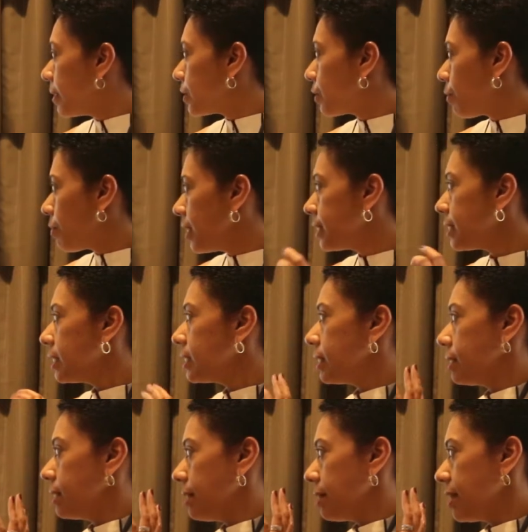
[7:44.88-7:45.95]
So this
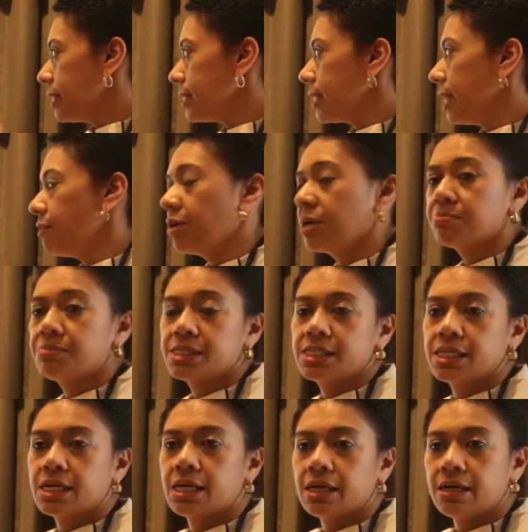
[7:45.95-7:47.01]
area in
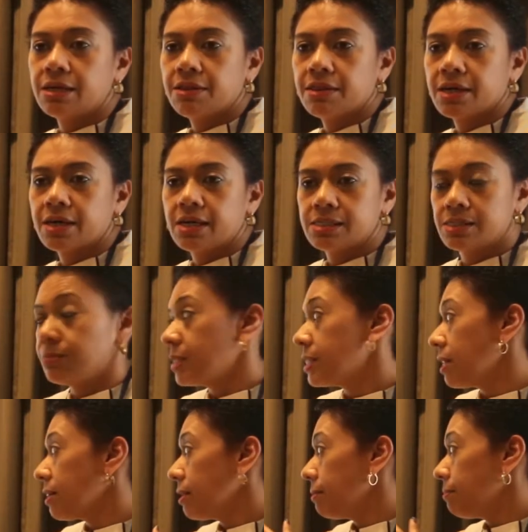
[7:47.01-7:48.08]
particular, the
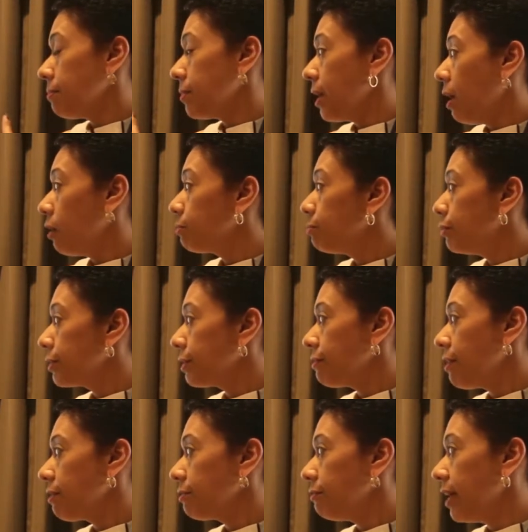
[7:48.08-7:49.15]
customers and the output
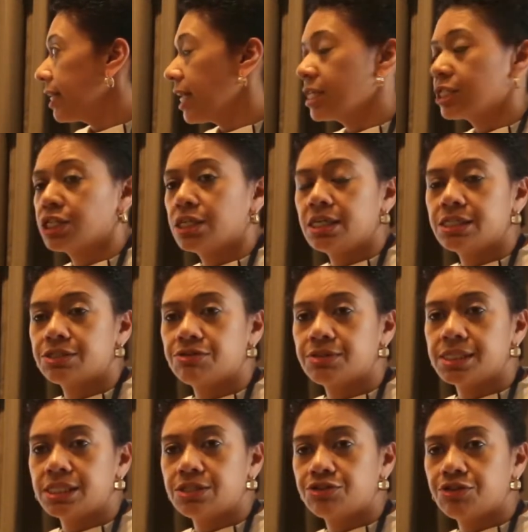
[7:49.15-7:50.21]
around financial
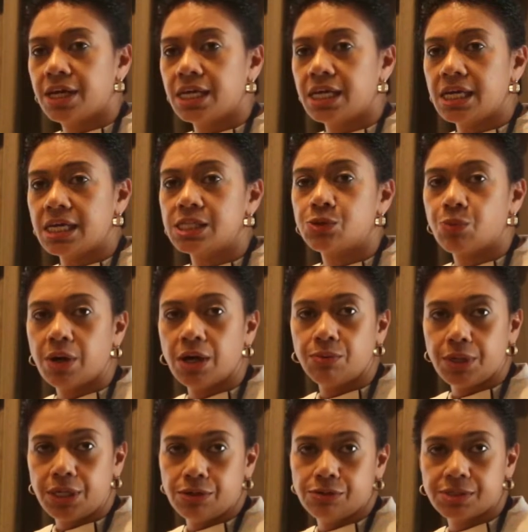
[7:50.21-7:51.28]
literacy training, is where
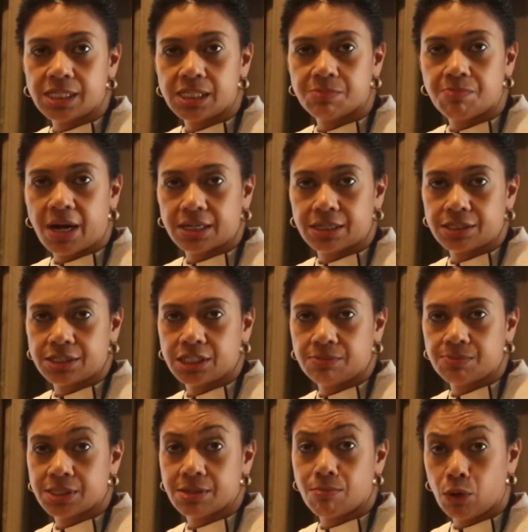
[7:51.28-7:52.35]
we use these
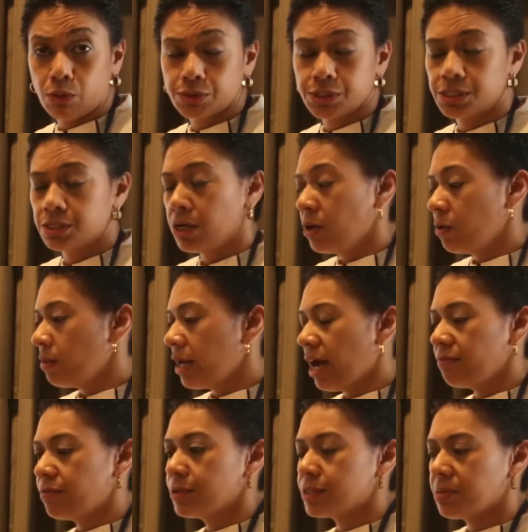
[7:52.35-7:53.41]
partnerships the most. We
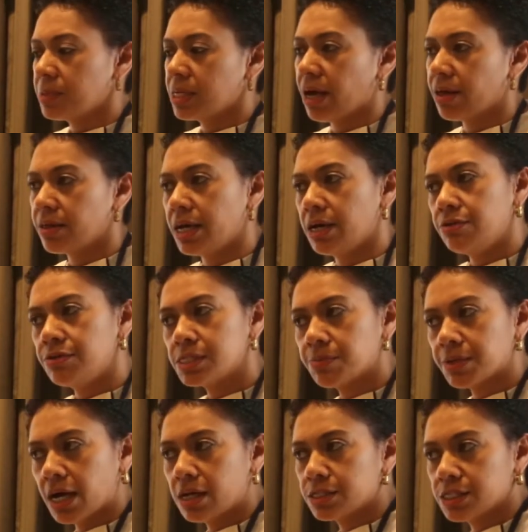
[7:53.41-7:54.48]
have used them in other areas,
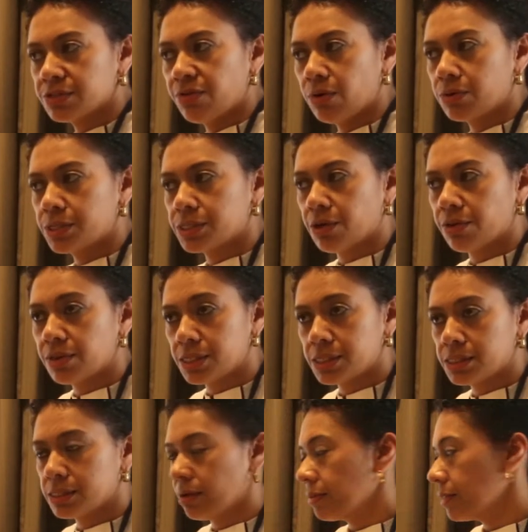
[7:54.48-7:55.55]
but I'll just focus on
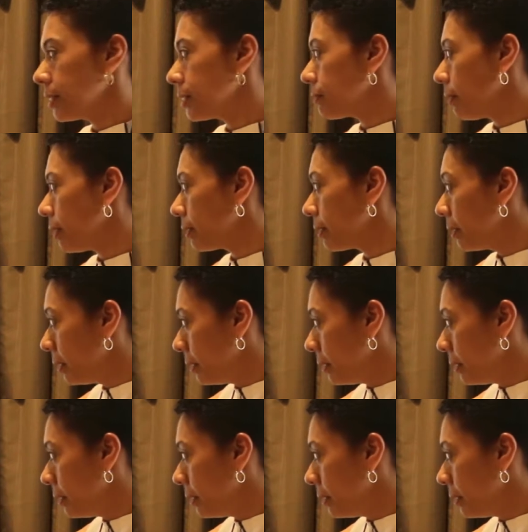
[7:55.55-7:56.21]
this one.